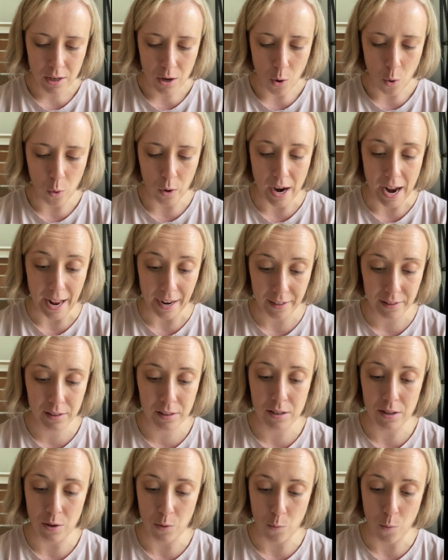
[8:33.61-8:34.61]
or x
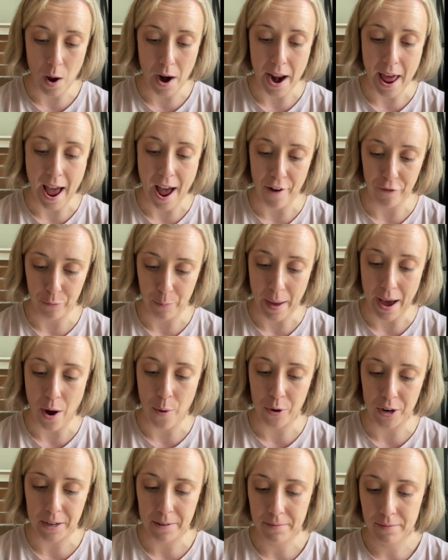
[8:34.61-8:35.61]
to the 1/2
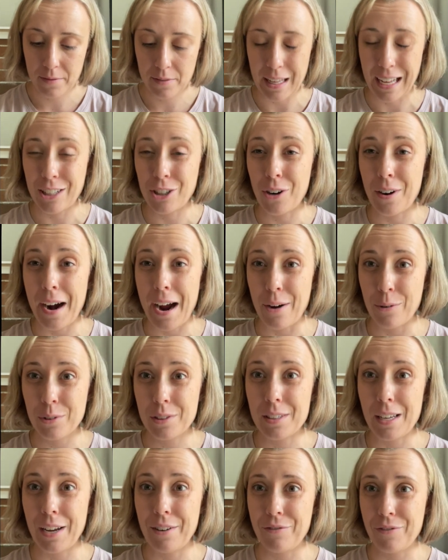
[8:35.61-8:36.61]
power. That's our
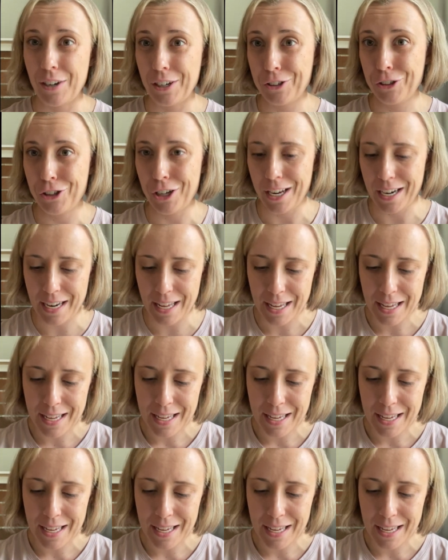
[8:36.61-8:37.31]
outside function.